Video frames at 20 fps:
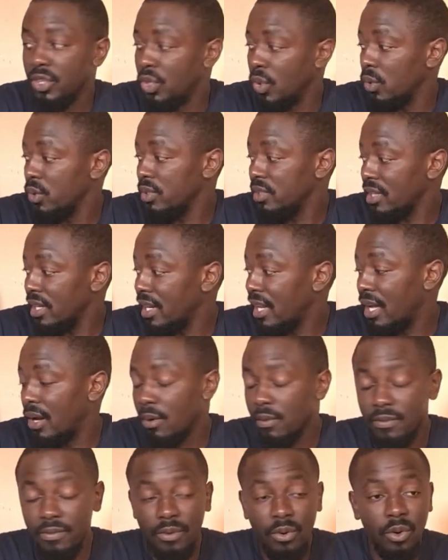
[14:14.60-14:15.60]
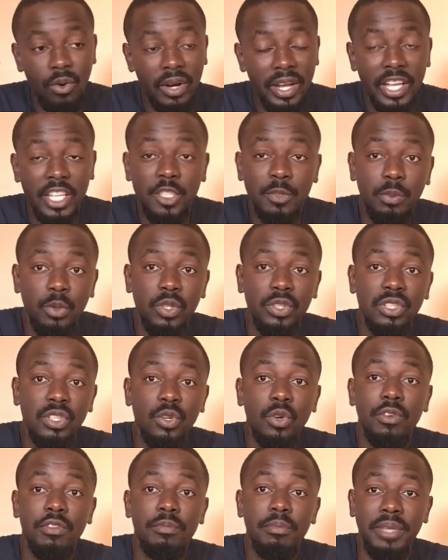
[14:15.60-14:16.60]
don't allow for
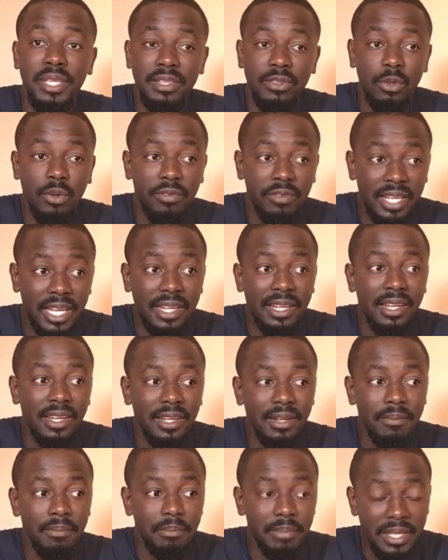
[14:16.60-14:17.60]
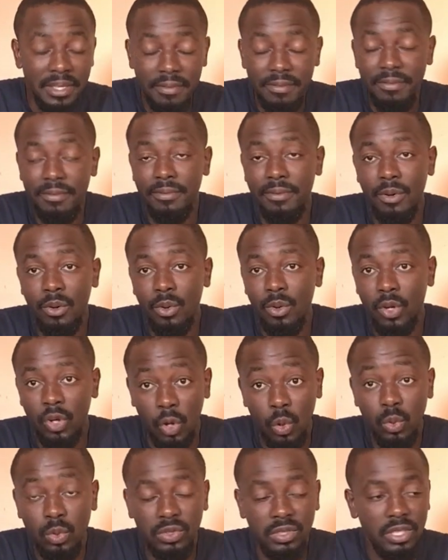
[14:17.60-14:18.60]
exporting of meat of cattle, beef or
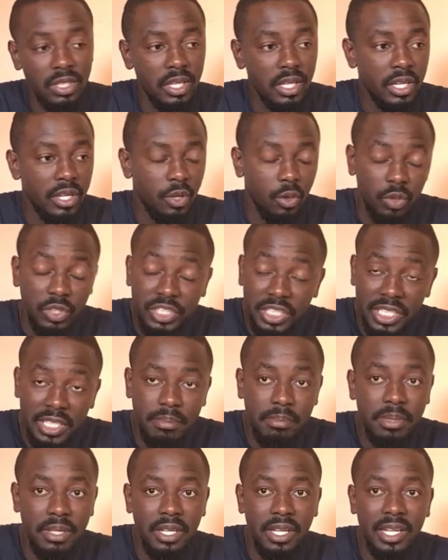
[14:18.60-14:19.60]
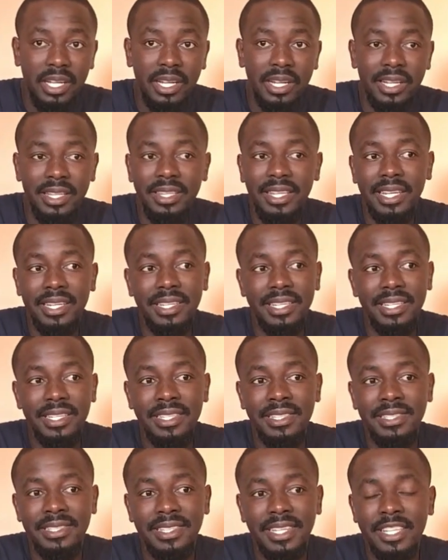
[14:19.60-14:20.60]
goat or sheep that
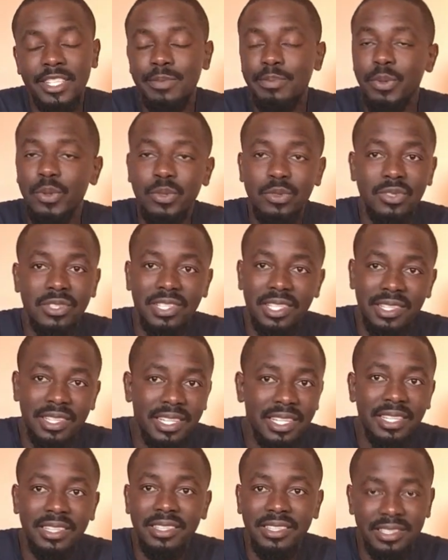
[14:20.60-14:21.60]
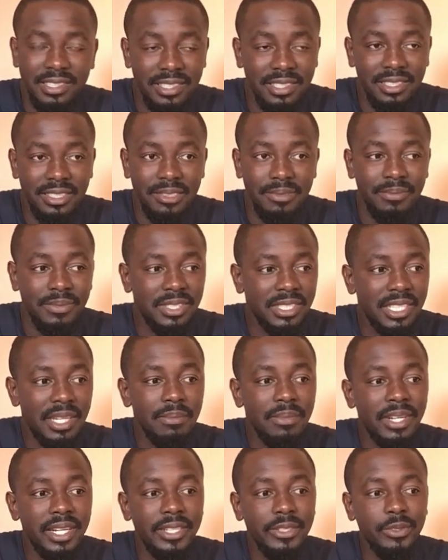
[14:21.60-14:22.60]
is exposed to certain illnesses.
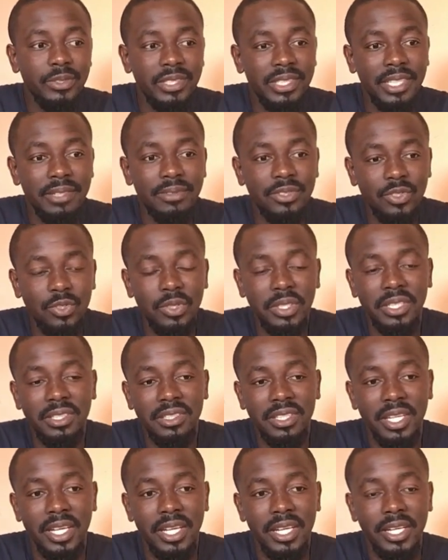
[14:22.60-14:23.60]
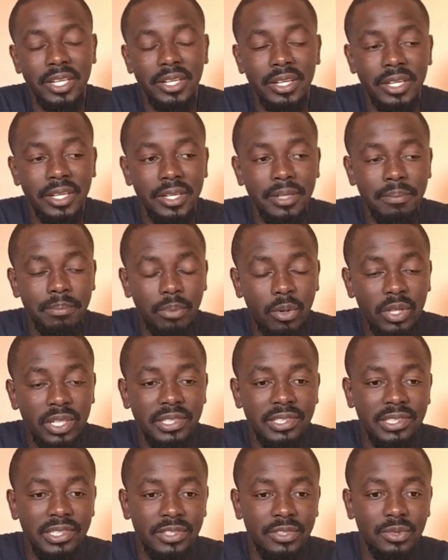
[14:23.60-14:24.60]
Some countries have strict uh,
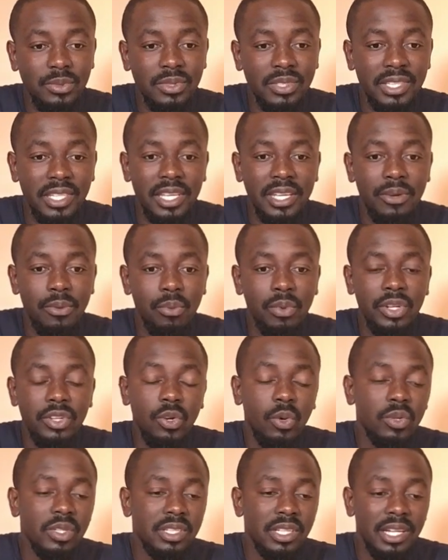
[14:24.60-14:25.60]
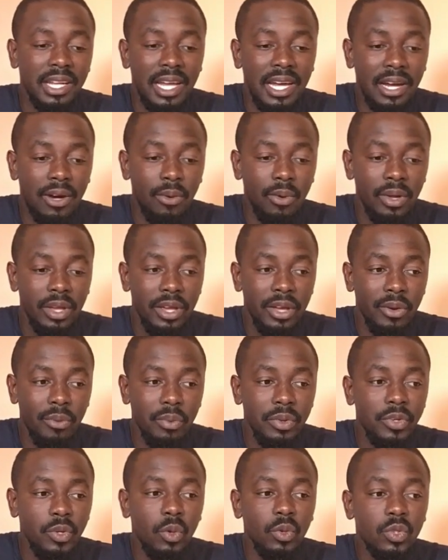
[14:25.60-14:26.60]
policies to say we don't allow,
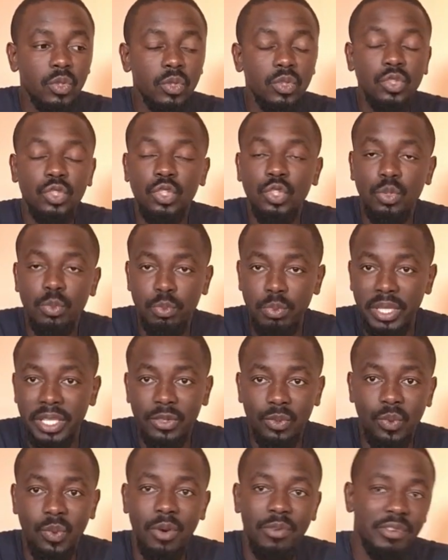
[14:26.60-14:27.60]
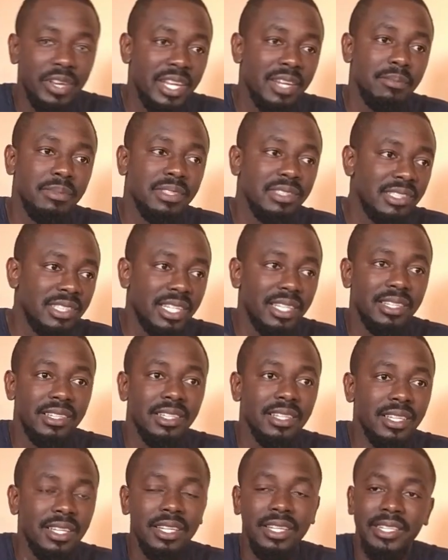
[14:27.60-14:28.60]
we don't consume meat of animals
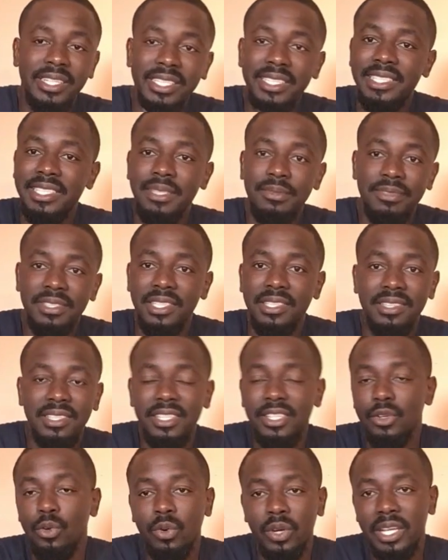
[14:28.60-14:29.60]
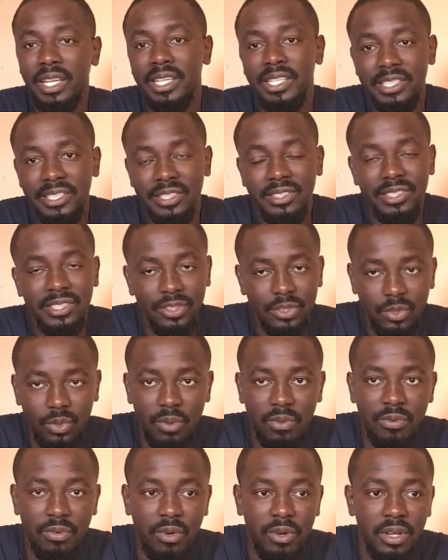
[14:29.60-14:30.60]
that receive certain inoculations and
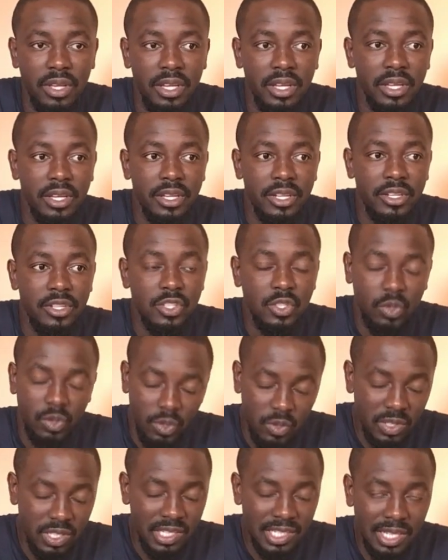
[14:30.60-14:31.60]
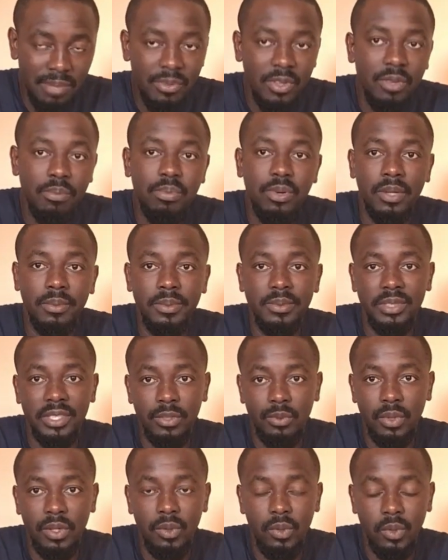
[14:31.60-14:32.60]
so forth. So those are some of the problems
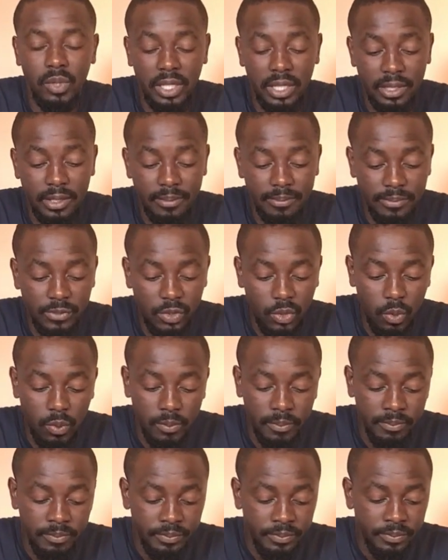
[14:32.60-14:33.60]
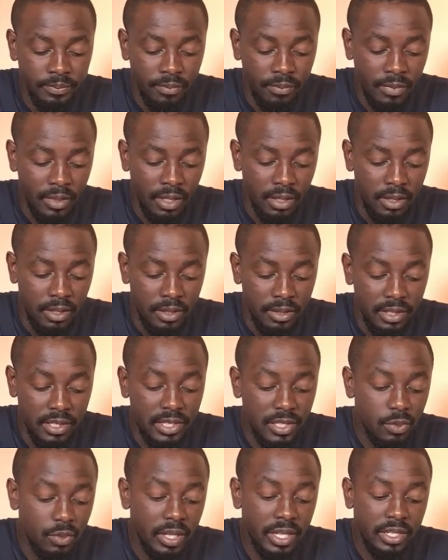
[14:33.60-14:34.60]
that we look at. So
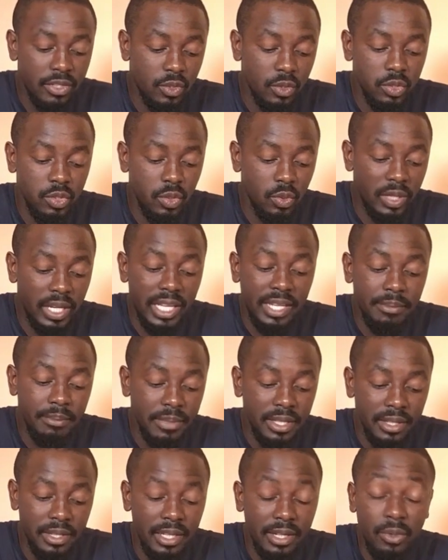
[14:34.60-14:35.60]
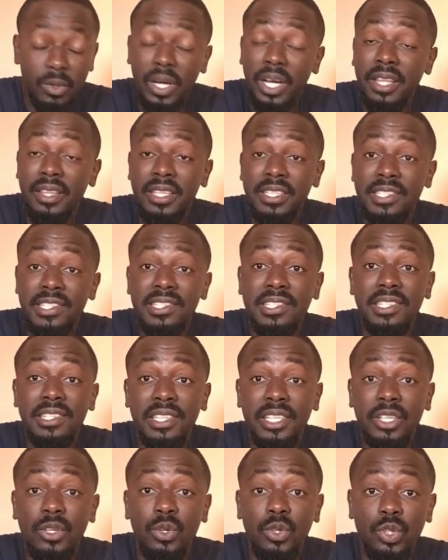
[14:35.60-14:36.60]
this is what has also led me that rather than just
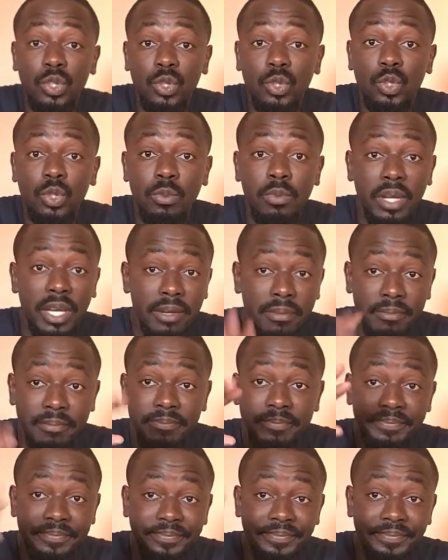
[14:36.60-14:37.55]
sitting here on YouTube and